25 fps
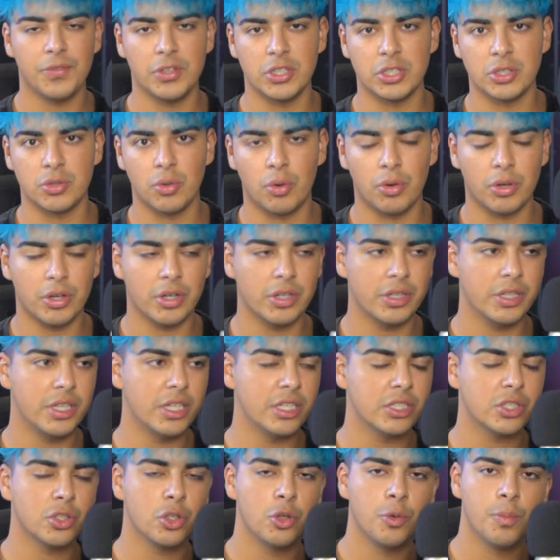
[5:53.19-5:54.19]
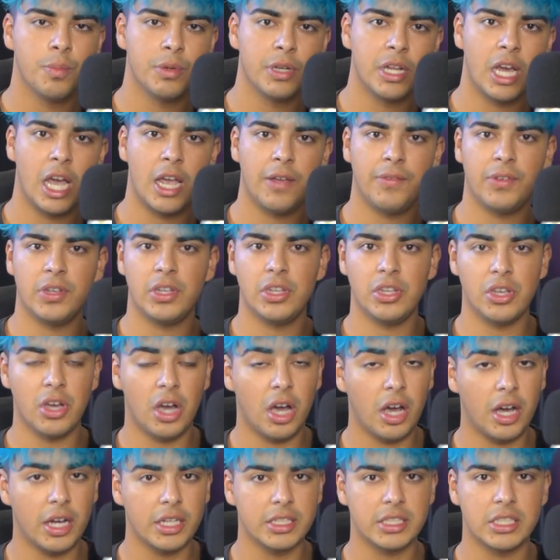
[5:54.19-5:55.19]
the snorkeling, scuba diving,
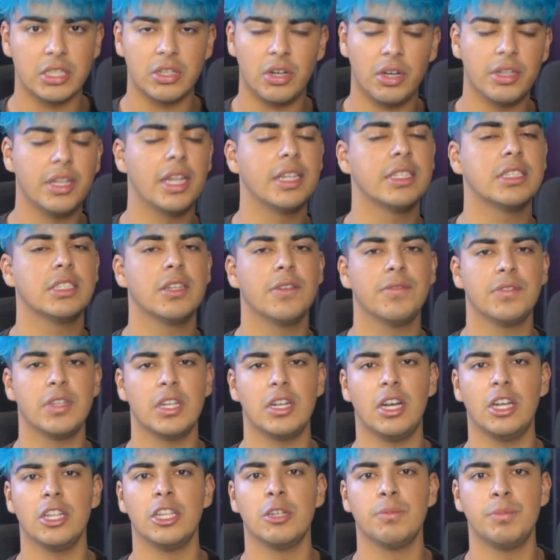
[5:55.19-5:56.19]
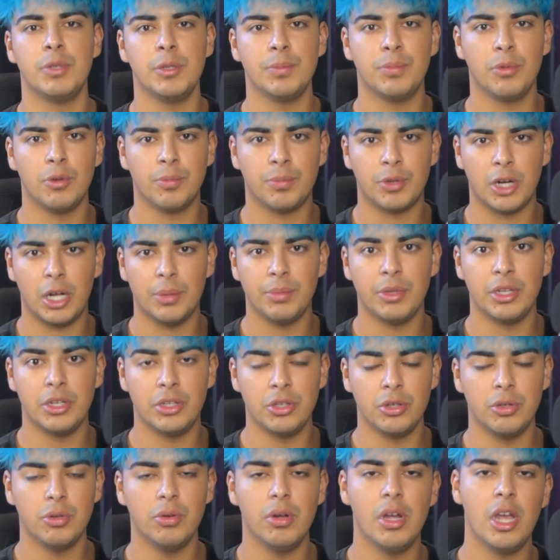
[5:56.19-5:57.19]
yachts, and all that stuff that other people probably
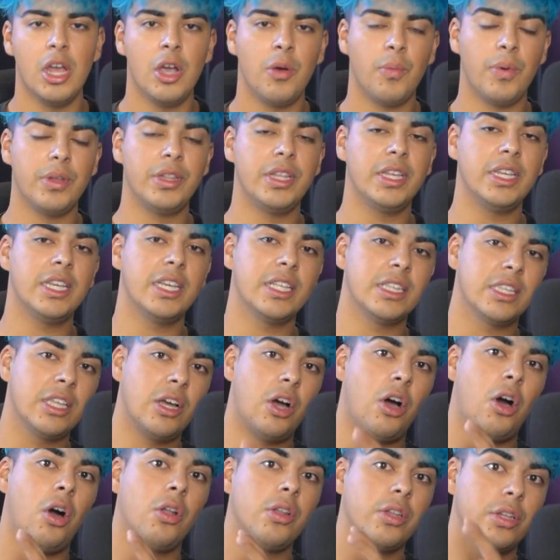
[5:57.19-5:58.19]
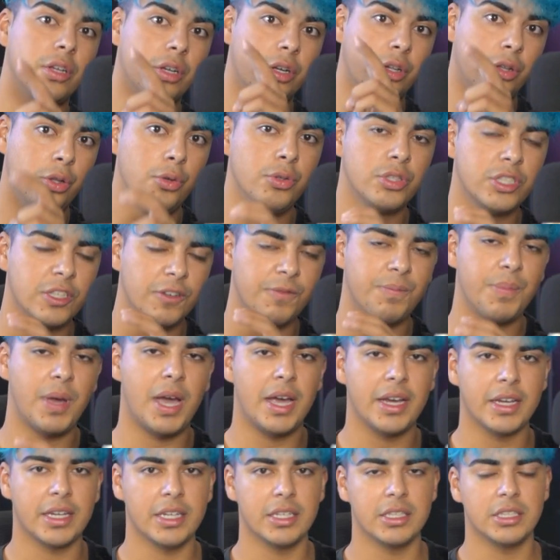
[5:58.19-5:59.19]
do when they get the all-inclusive
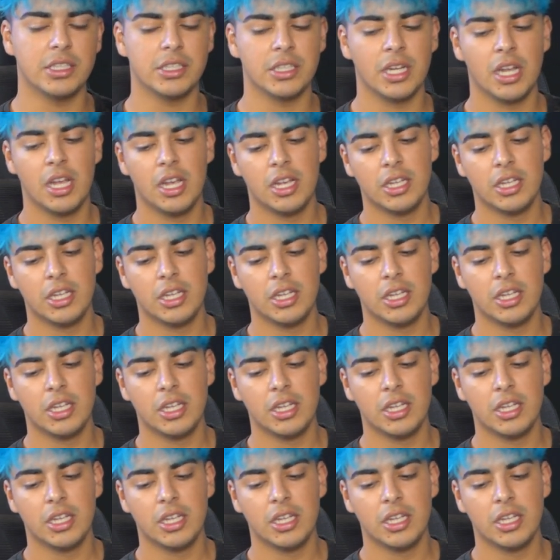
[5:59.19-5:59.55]
package.